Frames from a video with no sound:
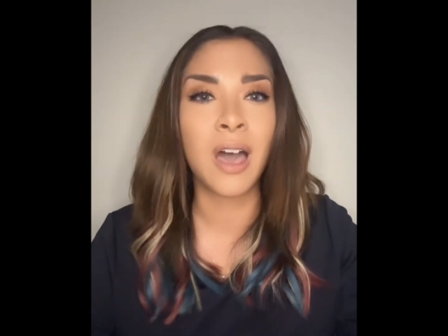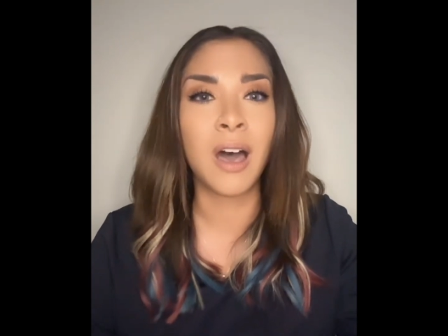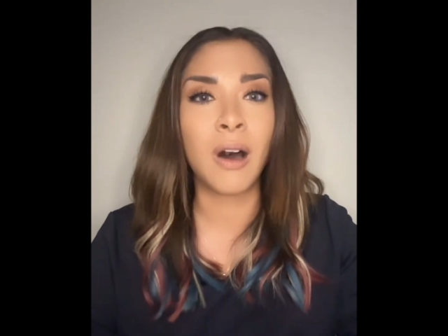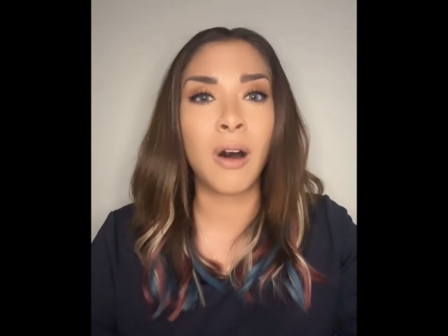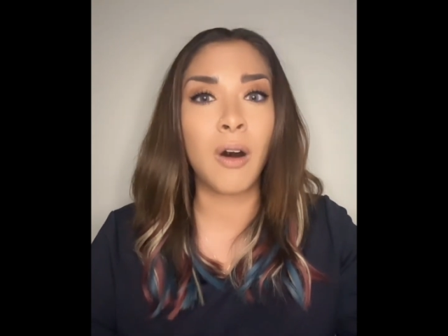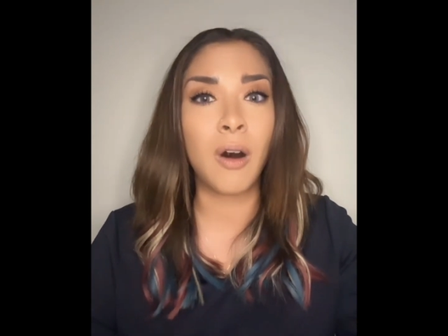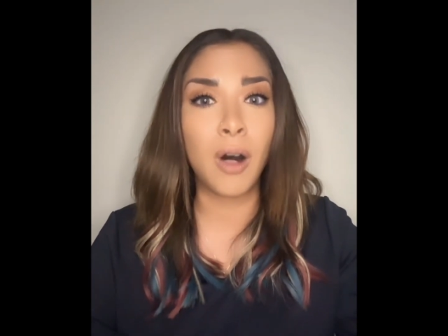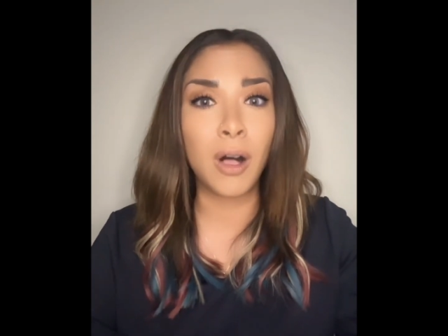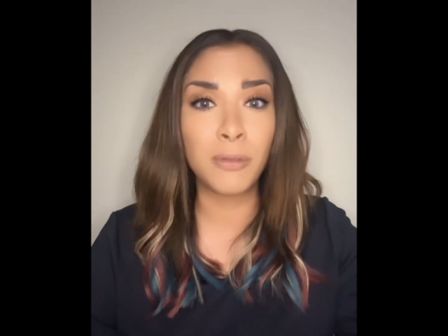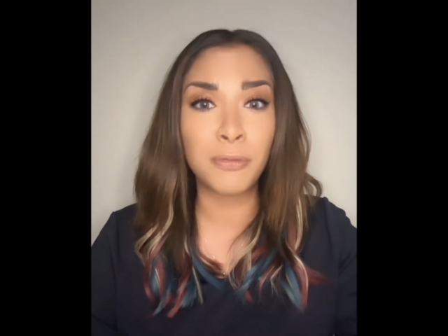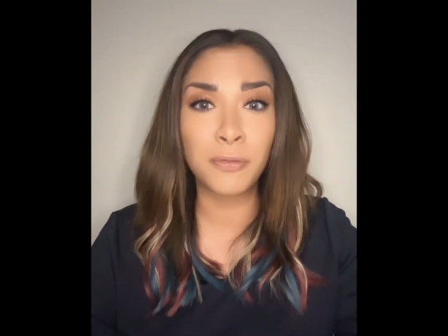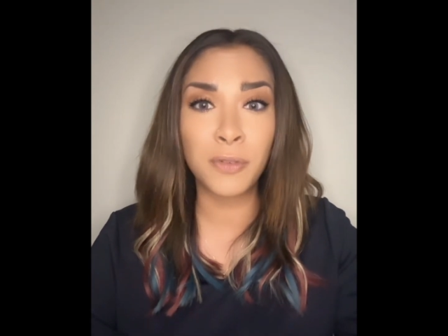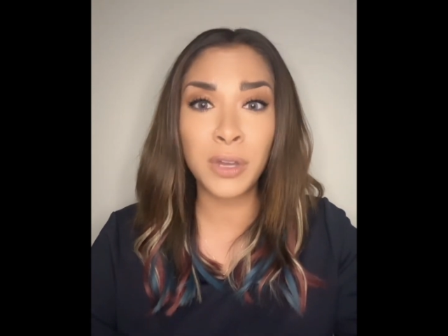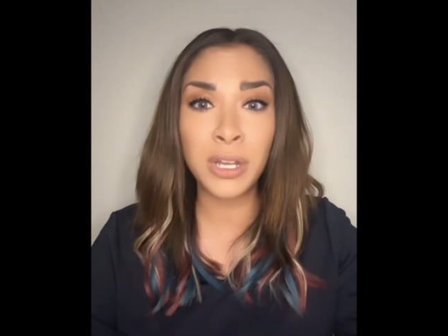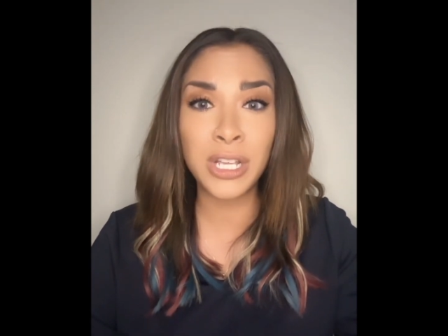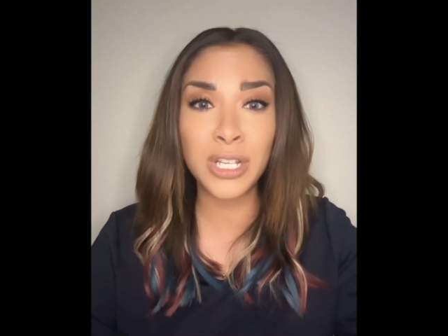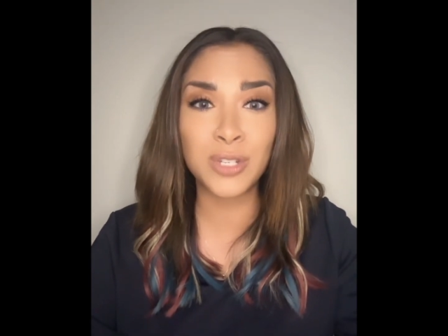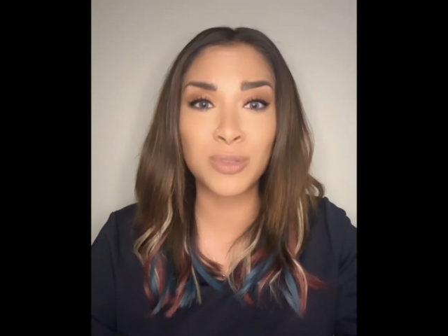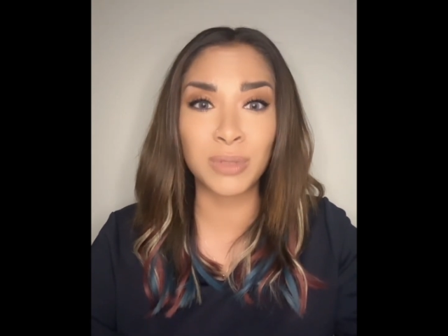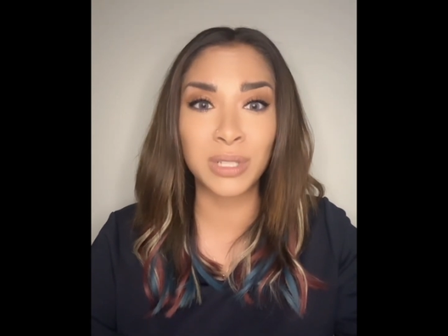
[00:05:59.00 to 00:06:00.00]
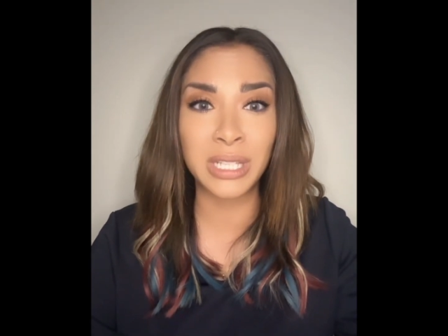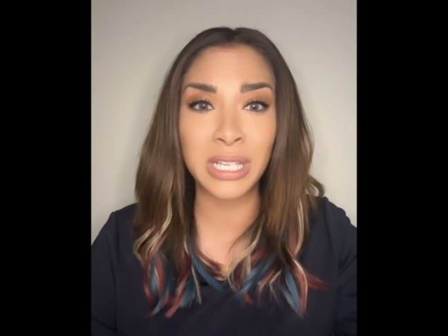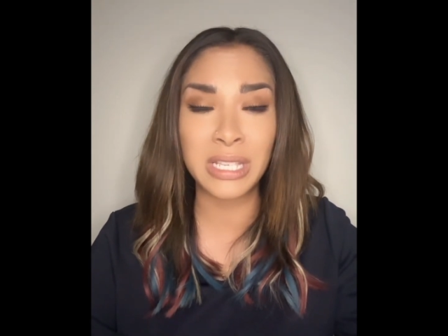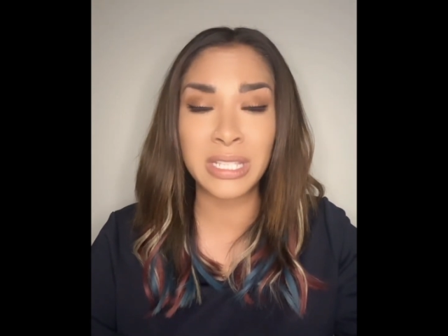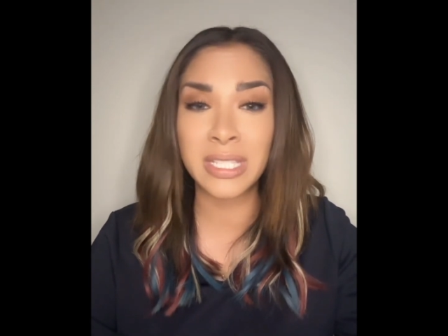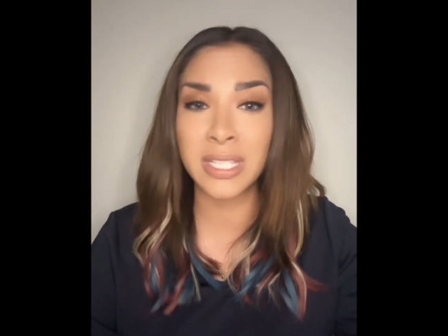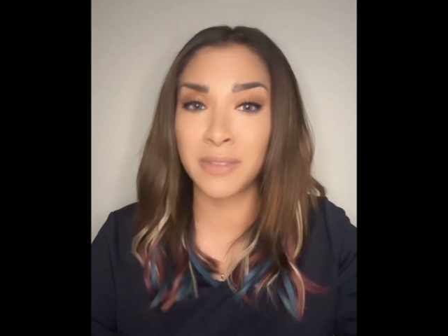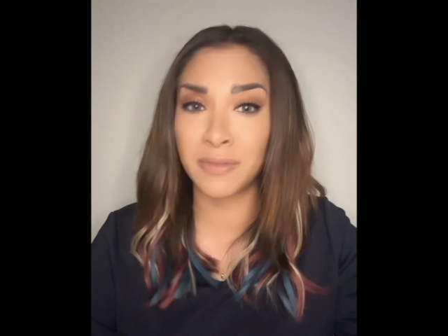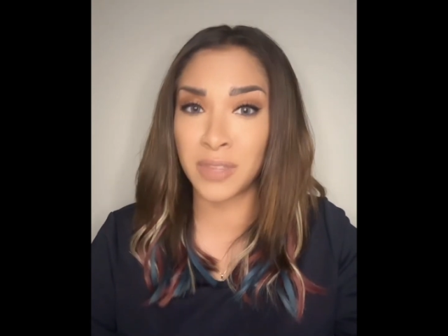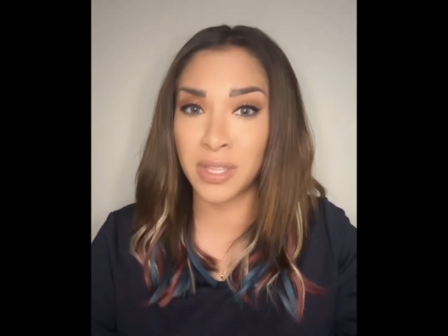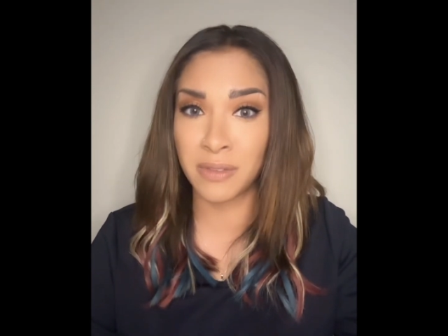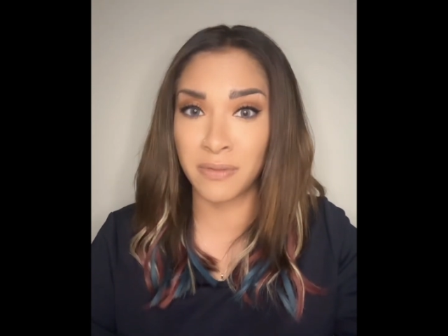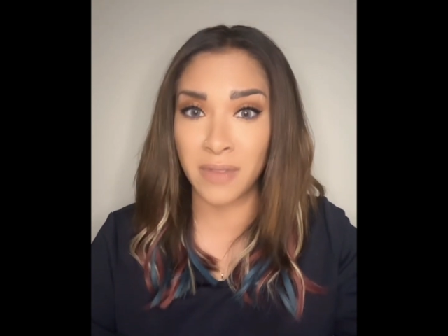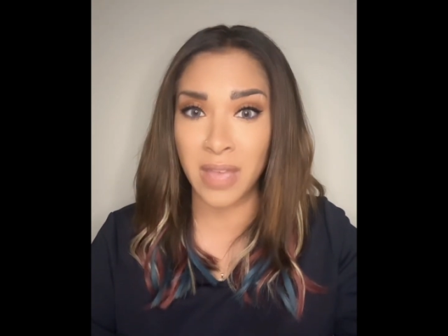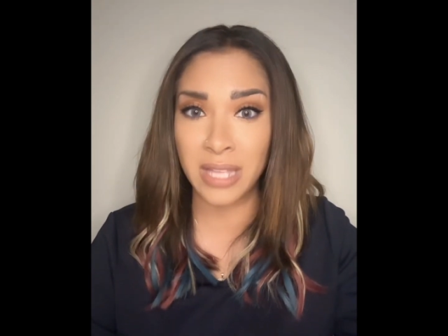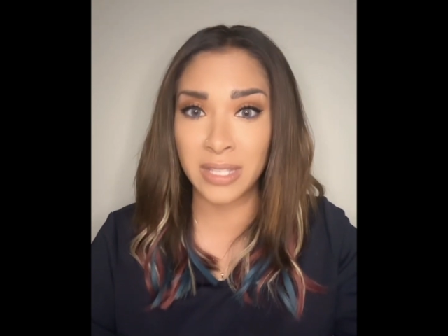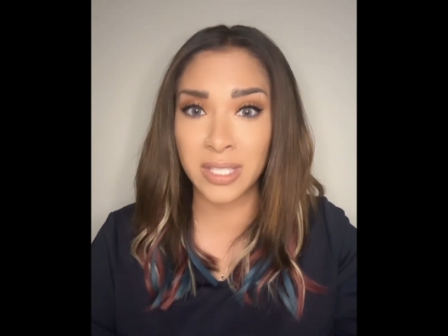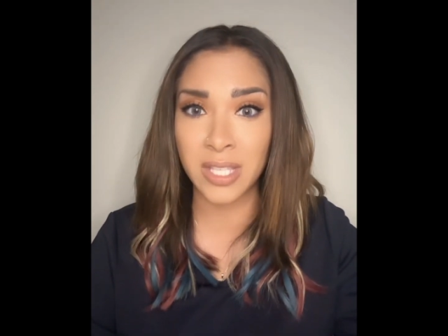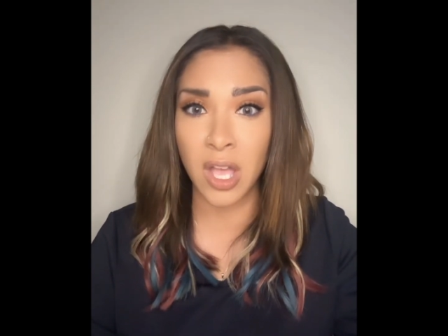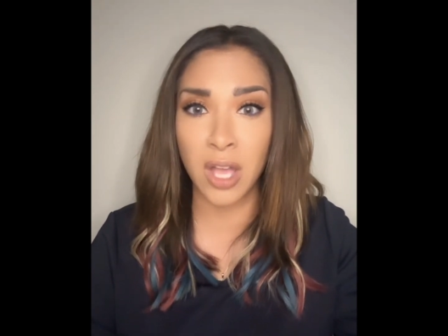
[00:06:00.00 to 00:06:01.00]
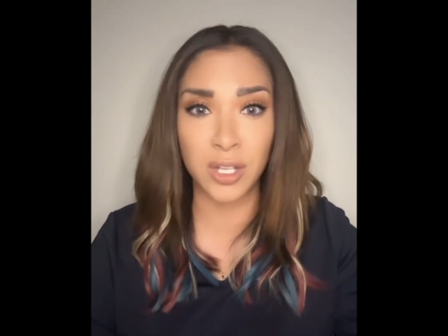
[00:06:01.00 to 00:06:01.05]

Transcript: All footage released of the events